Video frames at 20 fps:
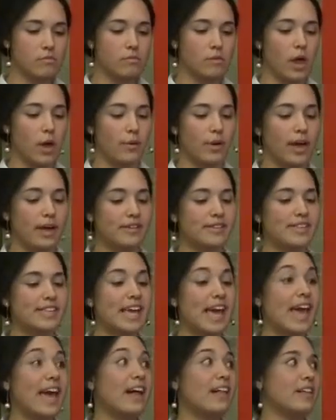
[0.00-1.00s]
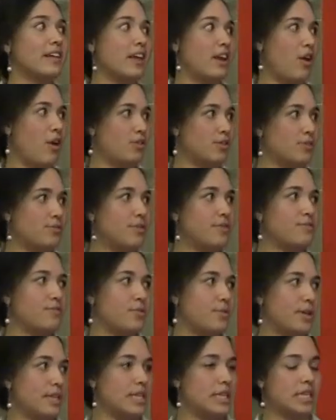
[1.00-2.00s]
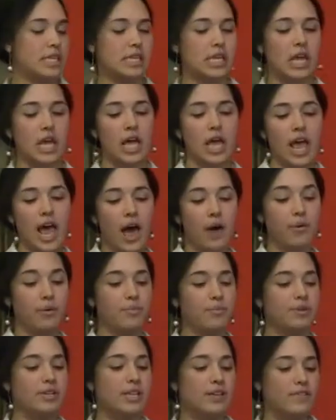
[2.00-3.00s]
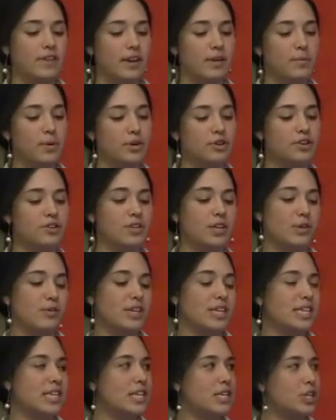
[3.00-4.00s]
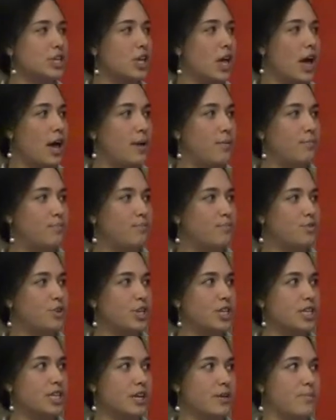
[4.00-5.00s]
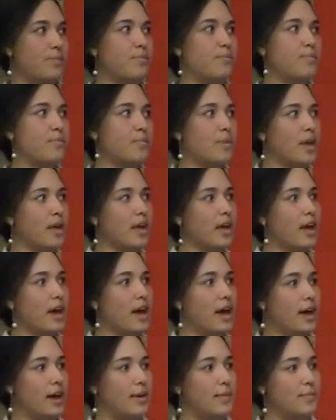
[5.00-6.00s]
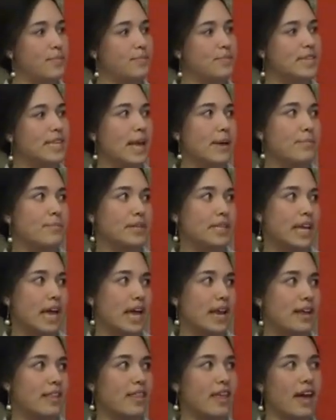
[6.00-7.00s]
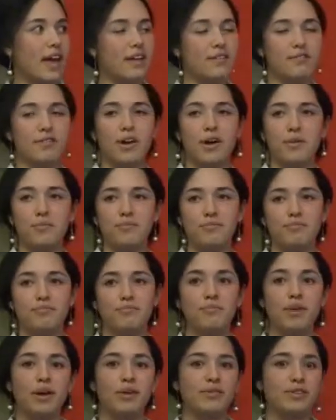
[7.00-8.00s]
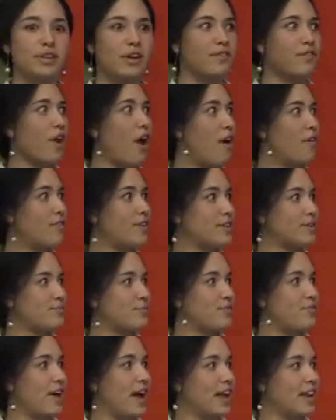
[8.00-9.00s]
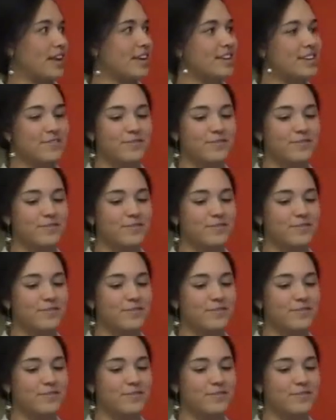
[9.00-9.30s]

Okay, scale can also influence how we perceive an image. So this is just some sample data that Microsoft Office provided